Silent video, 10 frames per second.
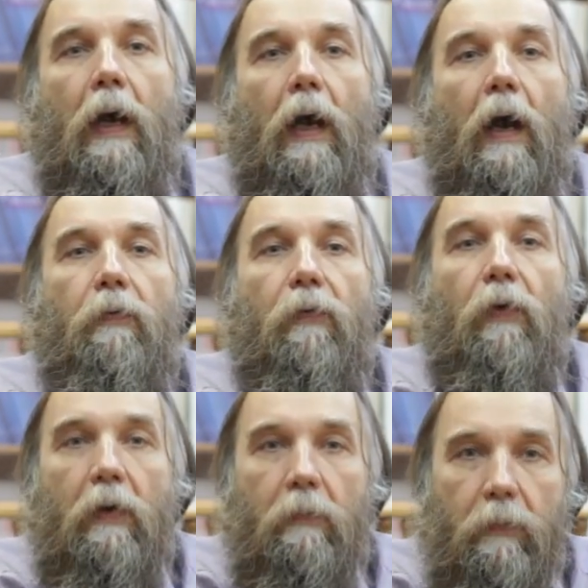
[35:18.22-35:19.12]

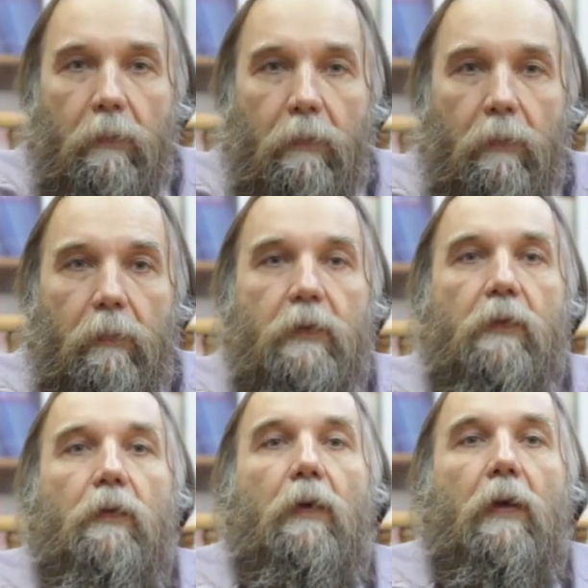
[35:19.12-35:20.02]

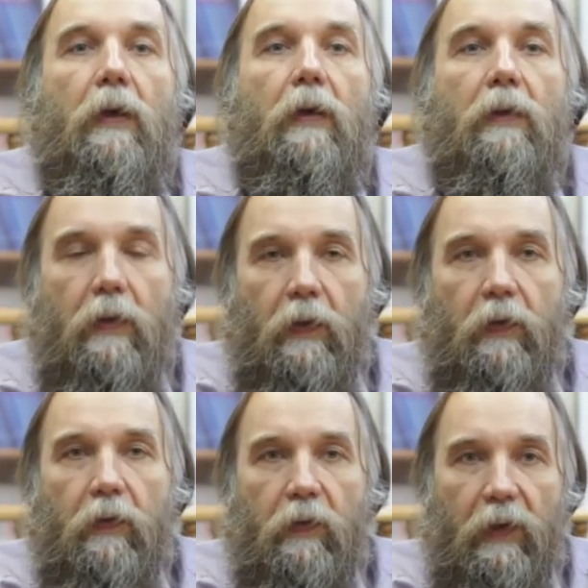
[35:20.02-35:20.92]
affirms in
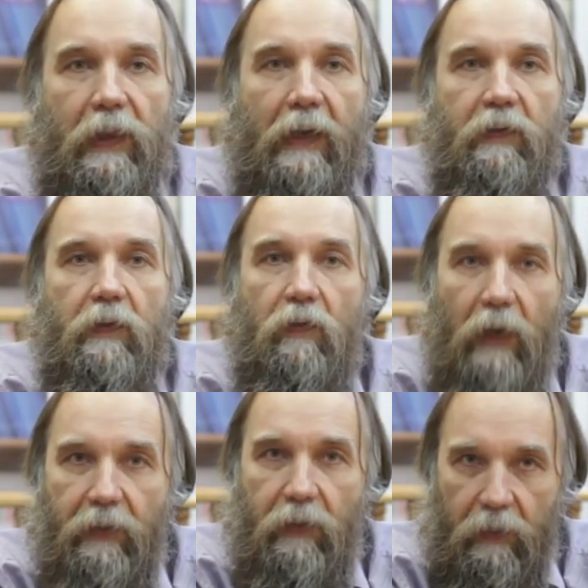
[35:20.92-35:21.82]
his last
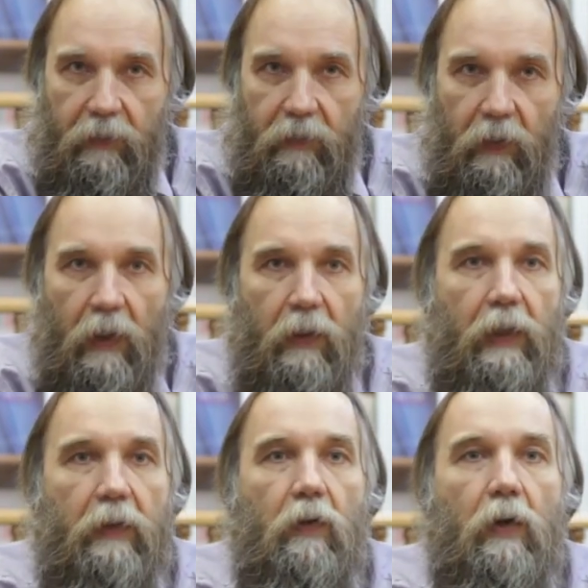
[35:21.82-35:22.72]
writings,
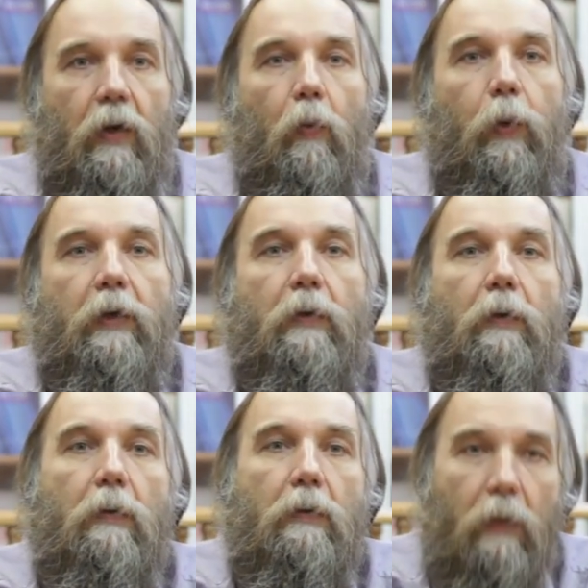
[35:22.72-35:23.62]
that we
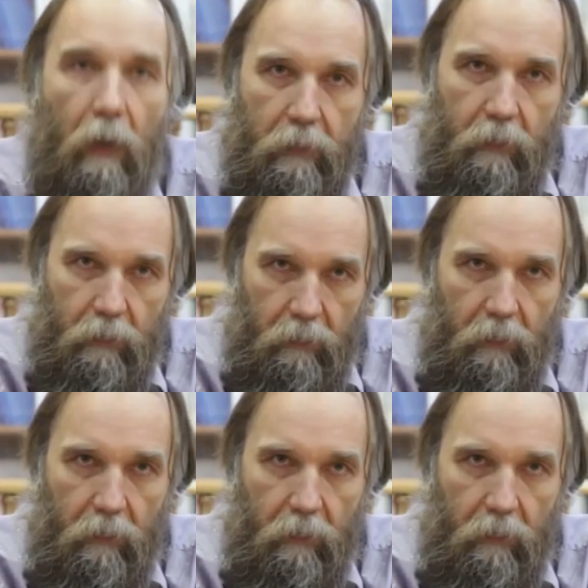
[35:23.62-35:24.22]
could not